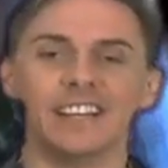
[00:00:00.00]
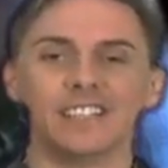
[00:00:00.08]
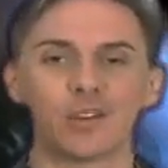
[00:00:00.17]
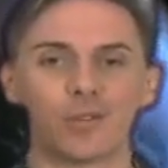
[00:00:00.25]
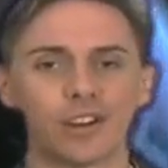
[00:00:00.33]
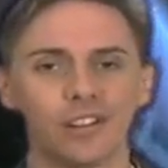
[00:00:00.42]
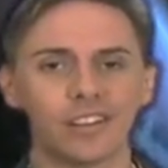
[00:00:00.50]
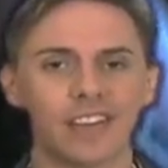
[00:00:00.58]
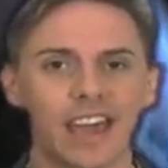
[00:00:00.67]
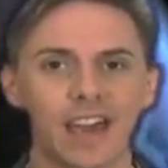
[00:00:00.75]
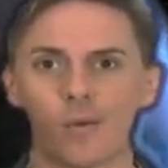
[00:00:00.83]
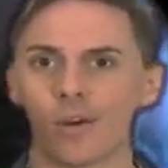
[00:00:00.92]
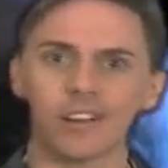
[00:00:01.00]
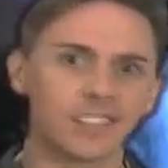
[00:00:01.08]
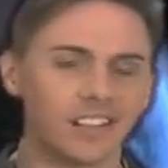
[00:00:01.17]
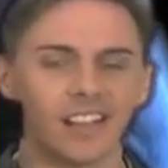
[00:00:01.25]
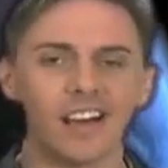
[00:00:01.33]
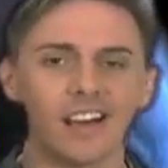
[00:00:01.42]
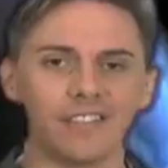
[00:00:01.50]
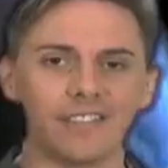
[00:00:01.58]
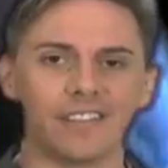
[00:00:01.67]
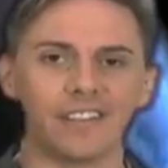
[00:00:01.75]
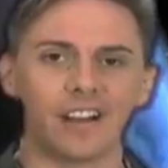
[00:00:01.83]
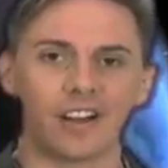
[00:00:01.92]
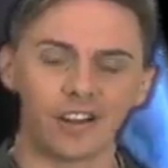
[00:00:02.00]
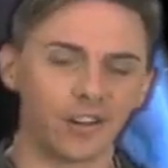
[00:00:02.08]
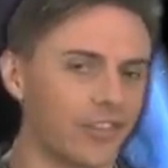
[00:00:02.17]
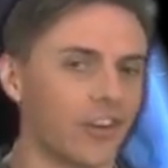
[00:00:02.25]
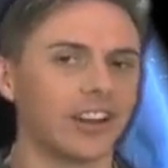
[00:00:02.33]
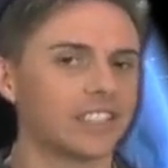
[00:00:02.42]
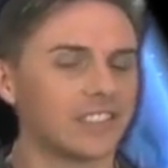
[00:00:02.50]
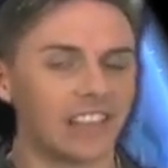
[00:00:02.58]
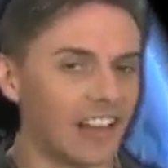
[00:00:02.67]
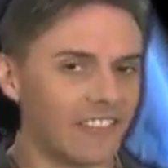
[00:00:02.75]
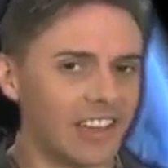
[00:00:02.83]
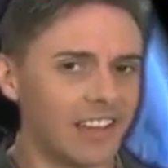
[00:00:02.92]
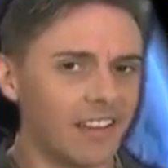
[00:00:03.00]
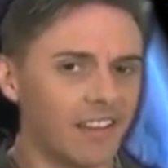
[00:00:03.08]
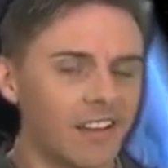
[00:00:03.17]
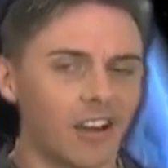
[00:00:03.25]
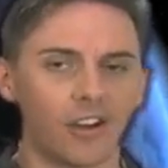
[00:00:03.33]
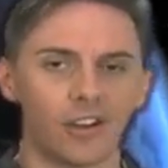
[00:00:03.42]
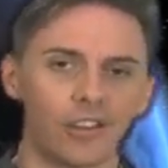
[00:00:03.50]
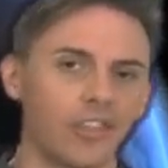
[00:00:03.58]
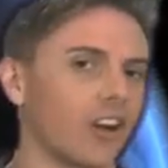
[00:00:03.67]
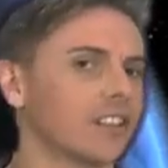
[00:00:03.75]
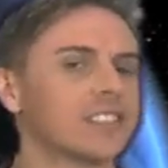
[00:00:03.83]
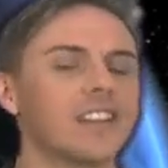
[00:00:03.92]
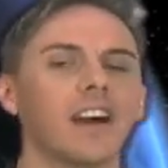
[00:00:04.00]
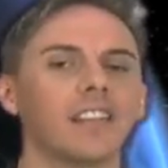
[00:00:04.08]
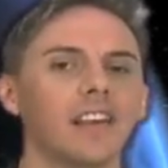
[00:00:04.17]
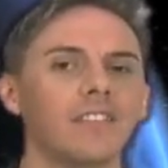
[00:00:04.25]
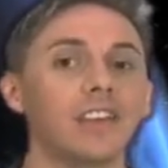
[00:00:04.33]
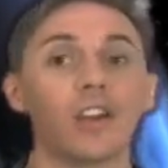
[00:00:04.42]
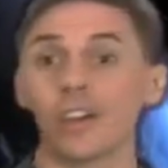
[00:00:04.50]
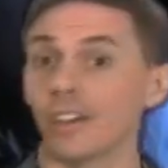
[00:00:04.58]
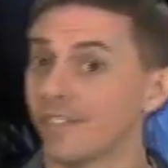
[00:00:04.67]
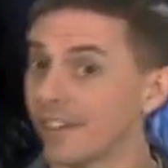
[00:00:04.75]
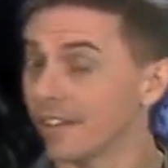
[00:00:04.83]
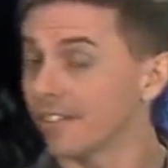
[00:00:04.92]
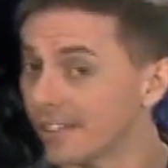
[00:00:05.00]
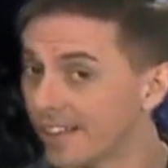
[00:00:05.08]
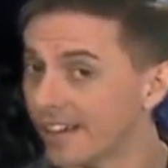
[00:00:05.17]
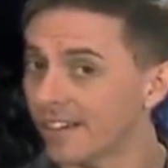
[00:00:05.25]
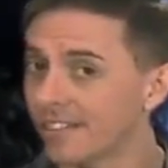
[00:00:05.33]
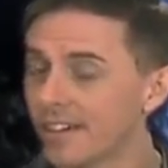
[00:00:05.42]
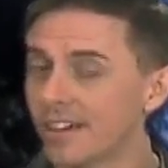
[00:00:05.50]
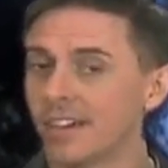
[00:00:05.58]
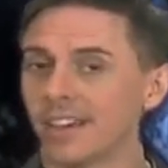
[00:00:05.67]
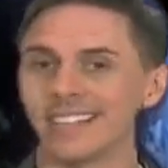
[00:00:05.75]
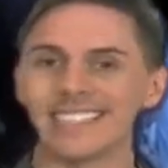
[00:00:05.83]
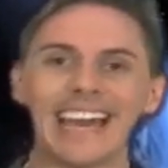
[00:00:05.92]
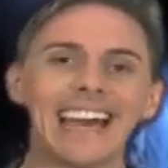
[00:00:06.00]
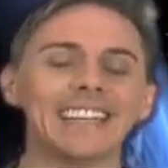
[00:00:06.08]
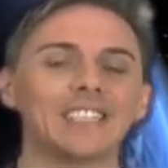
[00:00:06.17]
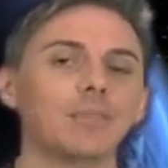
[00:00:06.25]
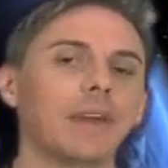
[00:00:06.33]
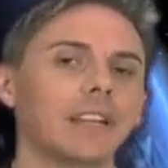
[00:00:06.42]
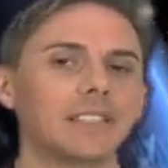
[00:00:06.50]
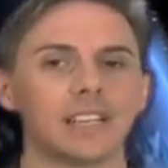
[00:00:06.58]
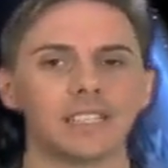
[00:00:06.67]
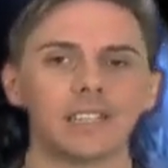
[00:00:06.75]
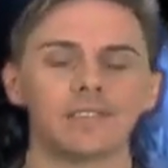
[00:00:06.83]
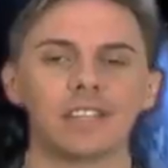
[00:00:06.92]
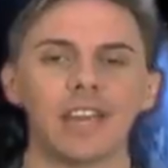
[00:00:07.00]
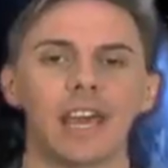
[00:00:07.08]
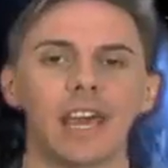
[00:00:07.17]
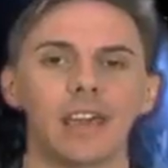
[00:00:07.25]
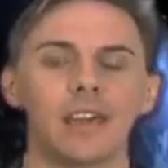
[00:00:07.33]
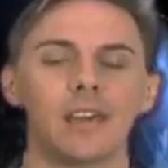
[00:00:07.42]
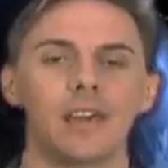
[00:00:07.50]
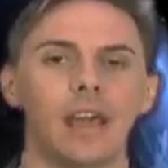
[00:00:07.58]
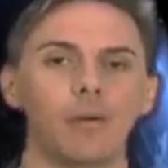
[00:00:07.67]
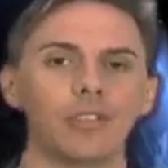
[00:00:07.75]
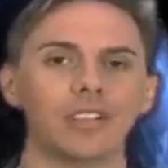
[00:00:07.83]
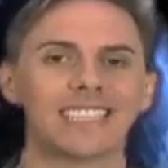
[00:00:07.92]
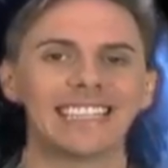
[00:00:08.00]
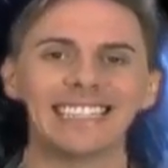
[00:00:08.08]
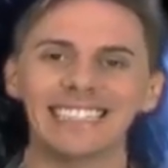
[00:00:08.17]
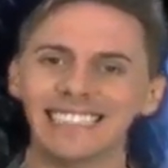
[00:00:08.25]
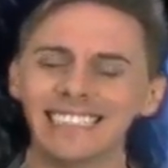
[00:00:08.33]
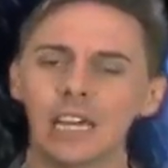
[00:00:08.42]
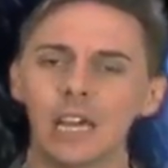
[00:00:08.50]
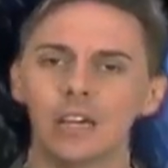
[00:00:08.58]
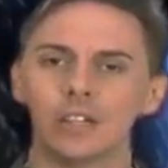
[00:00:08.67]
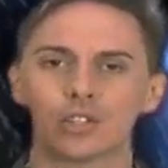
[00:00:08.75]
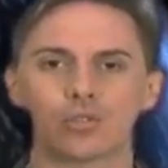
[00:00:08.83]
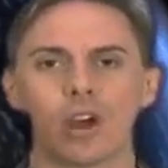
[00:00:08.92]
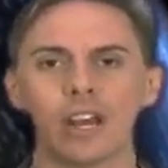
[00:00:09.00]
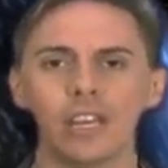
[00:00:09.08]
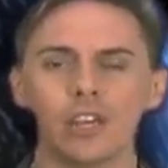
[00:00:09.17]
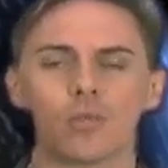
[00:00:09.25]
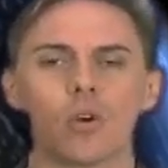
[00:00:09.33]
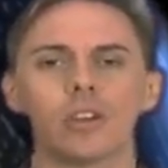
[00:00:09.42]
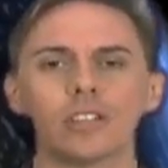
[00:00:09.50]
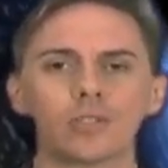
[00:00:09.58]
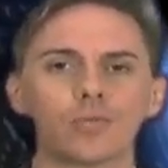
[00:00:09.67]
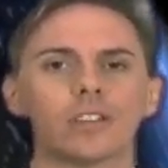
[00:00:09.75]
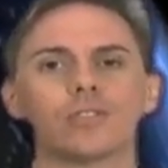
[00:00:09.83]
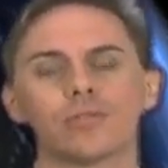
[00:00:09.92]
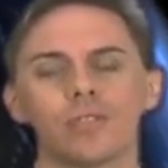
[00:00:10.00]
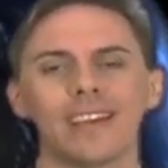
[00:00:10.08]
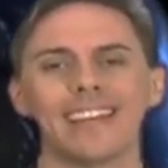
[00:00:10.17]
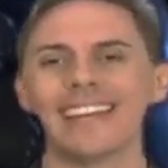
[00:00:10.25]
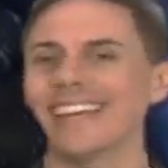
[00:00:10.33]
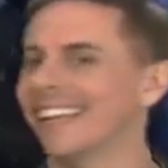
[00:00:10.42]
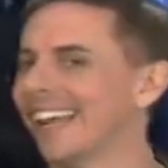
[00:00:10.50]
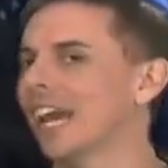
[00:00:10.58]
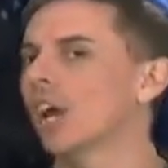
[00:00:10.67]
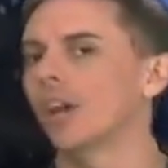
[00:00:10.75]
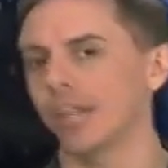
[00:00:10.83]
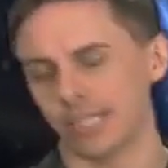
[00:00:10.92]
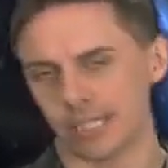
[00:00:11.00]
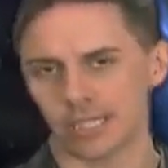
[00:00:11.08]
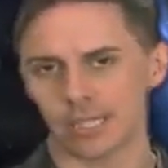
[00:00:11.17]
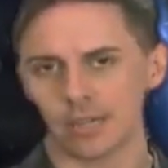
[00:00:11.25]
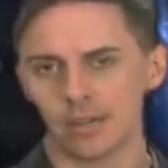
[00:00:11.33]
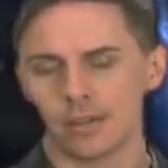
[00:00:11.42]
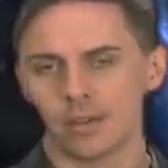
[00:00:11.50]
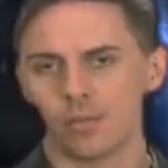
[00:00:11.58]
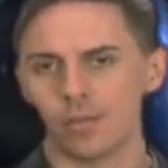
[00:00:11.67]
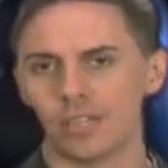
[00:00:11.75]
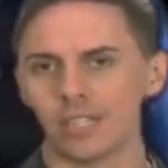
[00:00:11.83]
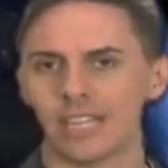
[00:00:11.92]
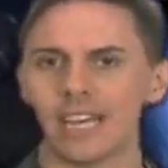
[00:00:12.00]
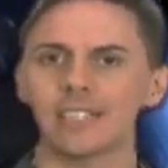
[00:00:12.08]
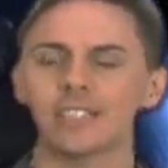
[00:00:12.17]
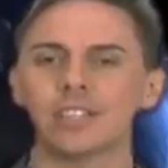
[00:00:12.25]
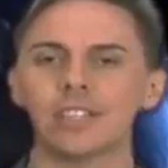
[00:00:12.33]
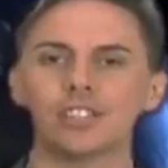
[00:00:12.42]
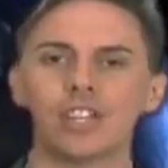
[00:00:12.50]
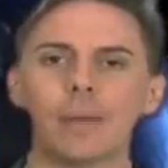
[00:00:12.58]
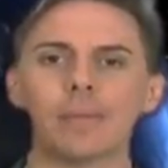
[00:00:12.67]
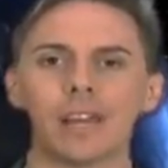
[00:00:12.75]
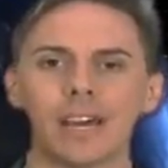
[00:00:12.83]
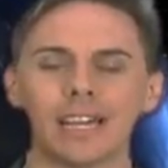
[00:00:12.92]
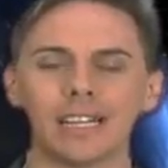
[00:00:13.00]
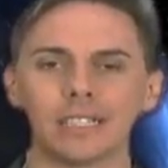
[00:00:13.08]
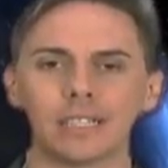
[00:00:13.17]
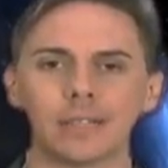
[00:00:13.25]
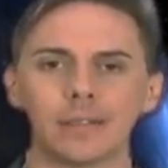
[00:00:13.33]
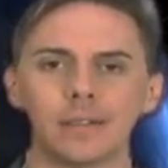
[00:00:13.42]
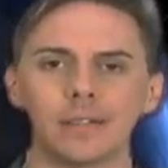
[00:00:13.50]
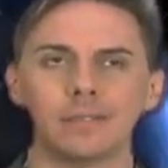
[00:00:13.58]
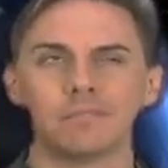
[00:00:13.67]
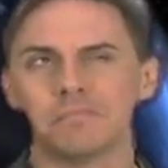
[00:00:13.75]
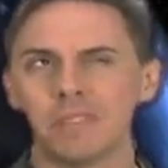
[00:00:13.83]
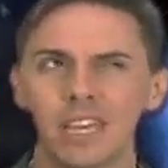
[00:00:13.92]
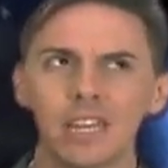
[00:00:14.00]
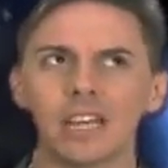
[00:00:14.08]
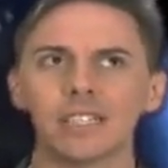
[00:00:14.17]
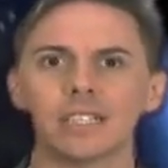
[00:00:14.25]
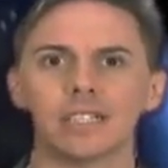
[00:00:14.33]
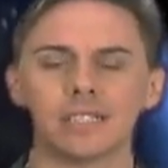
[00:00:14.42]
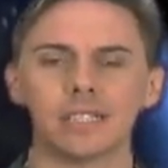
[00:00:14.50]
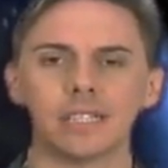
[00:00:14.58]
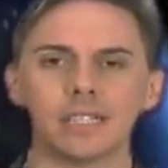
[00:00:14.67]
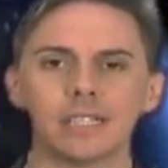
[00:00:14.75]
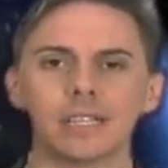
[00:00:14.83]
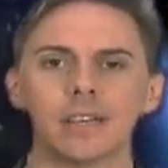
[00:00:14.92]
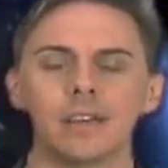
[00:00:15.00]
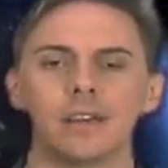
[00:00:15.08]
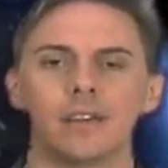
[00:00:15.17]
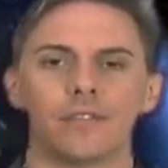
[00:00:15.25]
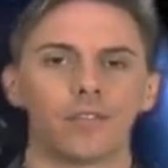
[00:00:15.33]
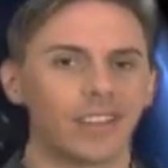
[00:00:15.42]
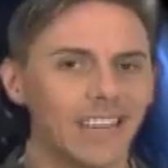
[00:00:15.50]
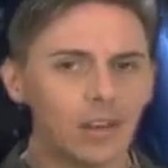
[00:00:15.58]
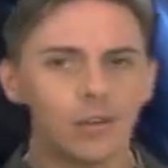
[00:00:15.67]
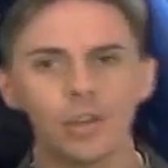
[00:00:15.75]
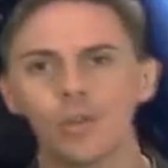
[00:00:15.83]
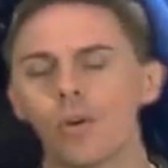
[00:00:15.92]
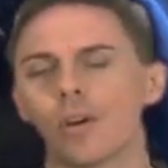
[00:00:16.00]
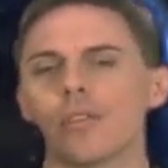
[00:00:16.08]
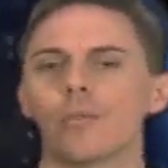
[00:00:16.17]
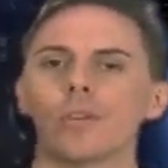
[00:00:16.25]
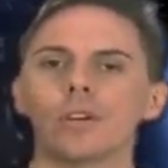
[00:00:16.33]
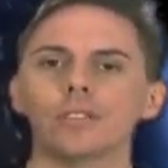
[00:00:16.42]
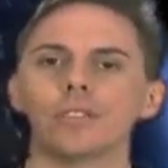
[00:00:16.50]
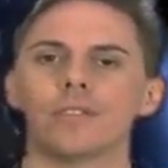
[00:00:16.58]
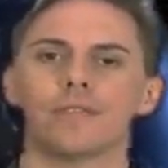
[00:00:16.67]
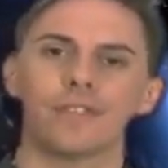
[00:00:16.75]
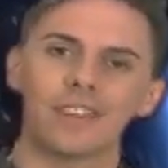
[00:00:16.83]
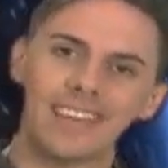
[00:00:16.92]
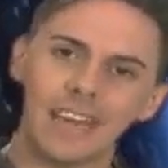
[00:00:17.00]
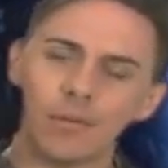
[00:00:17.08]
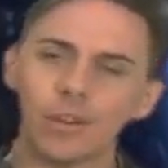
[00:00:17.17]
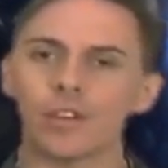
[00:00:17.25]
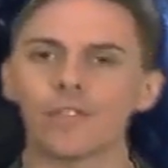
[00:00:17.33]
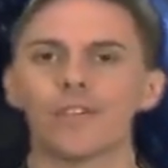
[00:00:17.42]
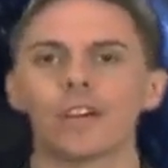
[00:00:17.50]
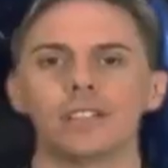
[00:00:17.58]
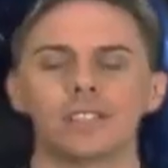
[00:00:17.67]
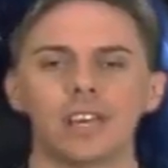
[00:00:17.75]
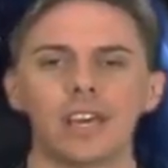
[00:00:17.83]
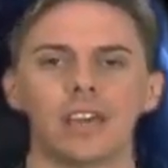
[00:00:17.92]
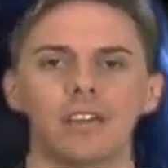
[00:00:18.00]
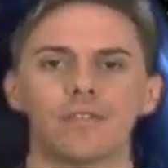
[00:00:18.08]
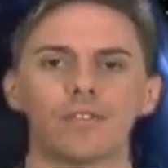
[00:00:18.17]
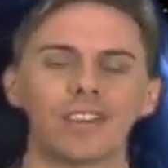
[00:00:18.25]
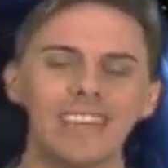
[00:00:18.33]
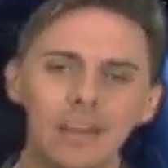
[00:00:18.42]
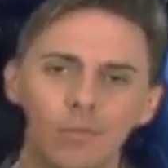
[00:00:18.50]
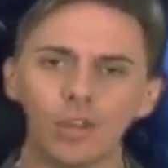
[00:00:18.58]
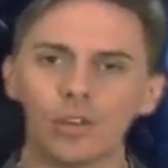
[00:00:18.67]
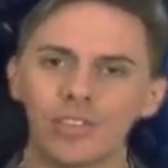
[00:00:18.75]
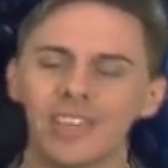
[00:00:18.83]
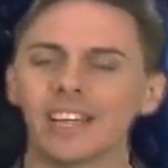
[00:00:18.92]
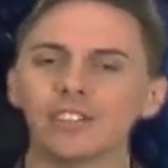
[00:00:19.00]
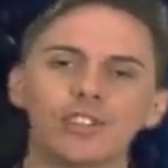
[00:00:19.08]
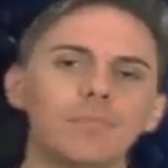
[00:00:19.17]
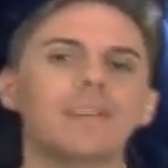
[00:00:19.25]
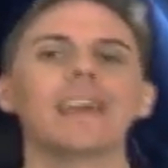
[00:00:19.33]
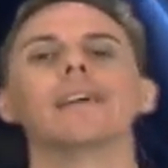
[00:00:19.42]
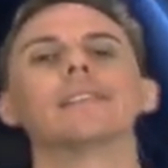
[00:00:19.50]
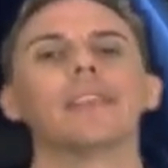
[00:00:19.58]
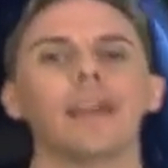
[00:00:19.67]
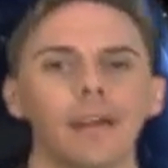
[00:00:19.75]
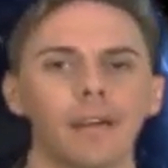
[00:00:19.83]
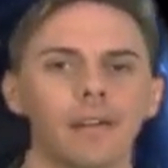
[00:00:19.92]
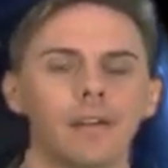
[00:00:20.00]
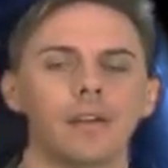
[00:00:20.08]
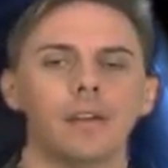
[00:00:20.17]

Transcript: So we're going to look at, where's the love? Are your thoughts loving? Are your thoughts non-loving? Are you feeling the love? Because that is the beta test of today. And with the sun trining Uranus retrograde in Aries, what it says to the Geminis, in essence, is forget who you are in the world. Forget what your friends say. Forget what you think it should be out there.